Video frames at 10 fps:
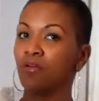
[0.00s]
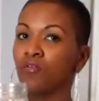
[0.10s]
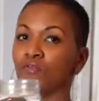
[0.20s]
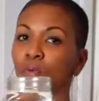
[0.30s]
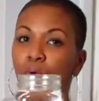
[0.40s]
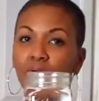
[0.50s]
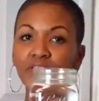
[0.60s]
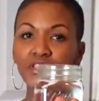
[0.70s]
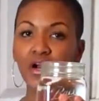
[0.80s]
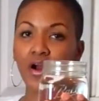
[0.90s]

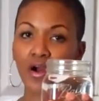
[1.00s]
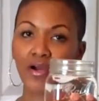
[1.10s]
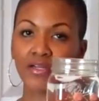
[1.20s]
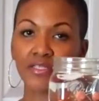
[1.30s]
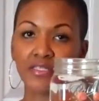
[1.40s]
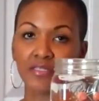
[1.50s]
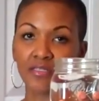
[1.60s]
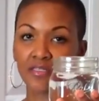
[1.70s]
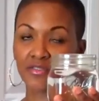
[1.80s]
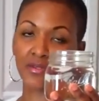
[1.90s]
4 jars,
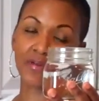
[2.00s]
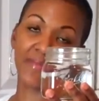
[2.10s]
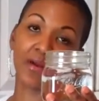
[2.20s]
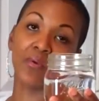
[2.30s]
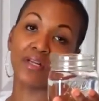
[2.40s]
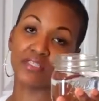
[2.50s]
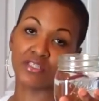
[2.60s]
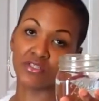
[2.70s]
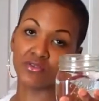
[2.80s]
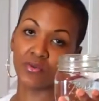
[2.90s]
because we're going to make 1
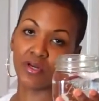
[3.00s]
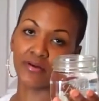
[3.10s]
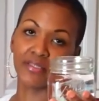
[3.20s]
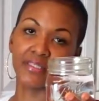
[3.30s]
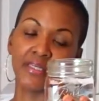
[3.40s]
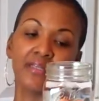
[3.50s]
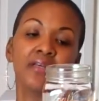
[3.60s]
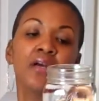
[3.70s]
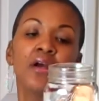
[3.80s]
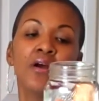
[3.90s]
additional water at the end.
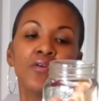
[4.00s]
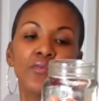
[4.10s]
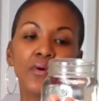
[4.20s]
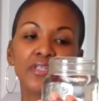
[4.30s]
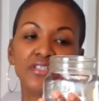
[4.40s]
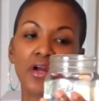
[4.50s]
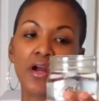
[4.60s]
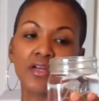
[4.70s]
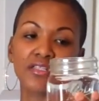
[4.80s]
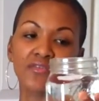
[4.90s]
4
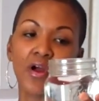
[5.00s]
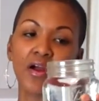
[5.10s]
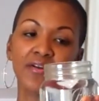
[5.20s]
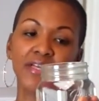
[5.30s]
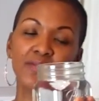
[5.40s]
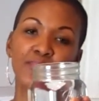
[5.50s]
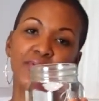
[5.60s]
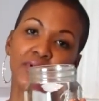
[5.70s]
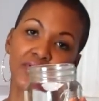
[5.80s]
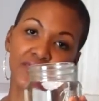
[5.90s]
jars of already
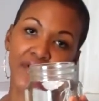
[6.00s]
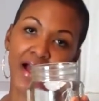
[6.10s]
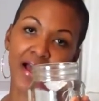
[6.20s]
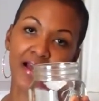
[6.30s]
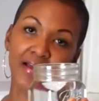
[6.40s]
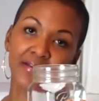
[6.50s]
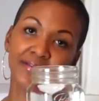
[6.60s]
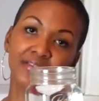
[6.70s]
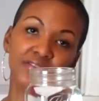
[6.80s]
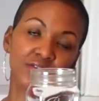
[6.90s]
purified,
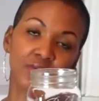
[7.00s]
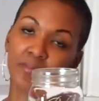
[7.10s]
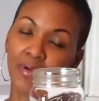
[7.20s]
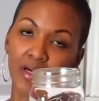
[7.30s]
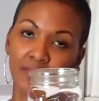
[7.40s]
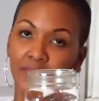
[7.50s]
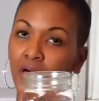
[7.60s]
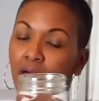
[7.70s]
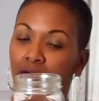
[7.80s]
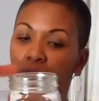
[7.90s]
store-bought
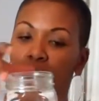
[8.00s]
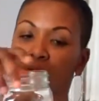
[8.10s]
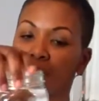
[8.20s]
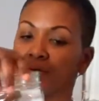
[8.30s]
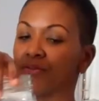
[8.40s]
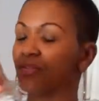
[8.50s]
bottled water. You